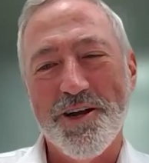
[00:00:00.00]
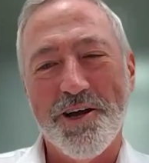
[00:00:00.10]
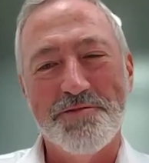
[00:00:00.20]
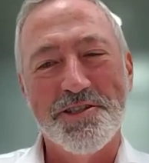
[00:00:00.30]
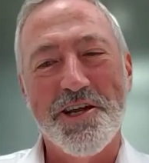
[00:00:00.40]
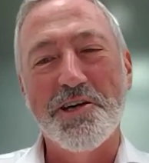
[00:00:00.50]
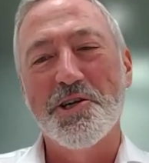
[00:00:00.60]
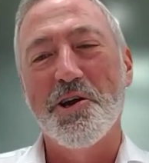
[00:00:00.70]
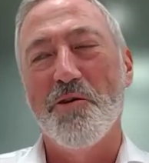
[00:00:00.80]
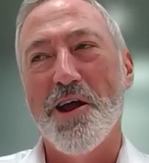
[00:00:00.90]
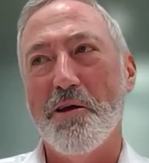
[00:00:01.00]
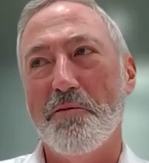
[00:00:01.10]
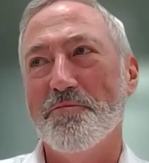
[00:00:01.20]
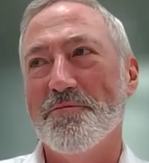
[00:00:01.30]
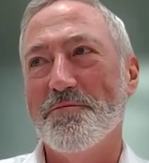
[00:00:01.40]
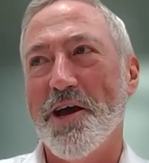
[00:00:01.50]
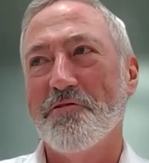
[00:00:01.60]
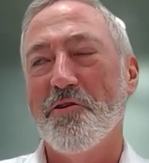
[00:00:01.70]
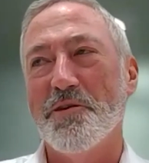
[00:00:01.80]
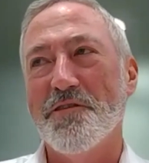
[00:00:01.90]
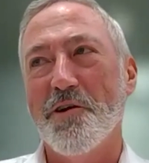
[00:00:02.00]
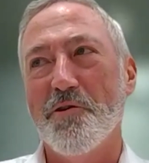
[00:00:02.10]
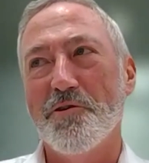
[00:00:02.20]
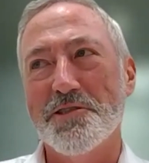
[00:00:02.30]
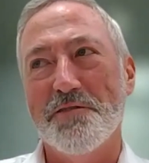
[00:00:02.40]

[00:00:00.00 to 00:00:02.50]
discussion around battery materials.